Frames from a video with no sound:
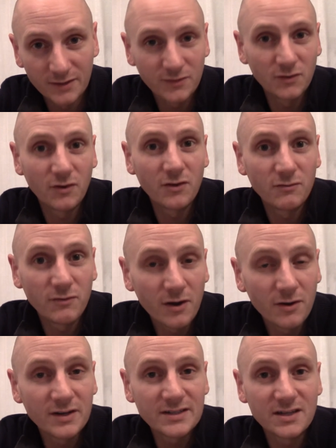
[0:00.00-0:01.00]
If you're on the
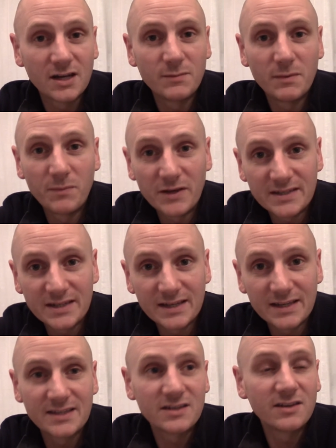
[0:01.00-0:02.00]
road, it's going to be
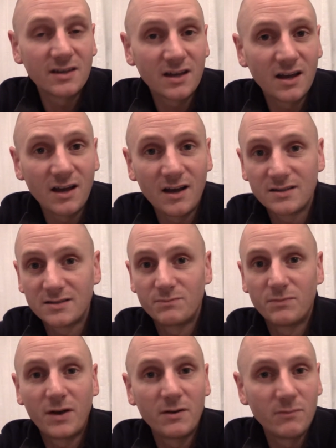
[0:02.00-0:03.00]
busy, there's other cars,
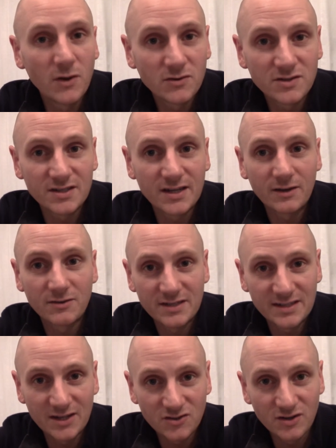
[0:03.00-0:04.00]
motorcycles,
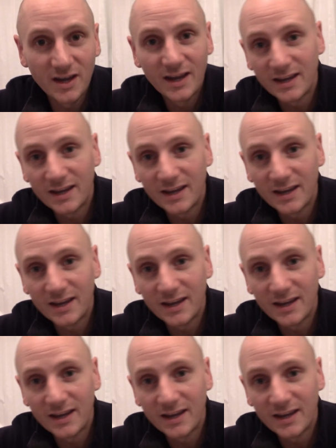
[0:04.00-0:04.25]
etc.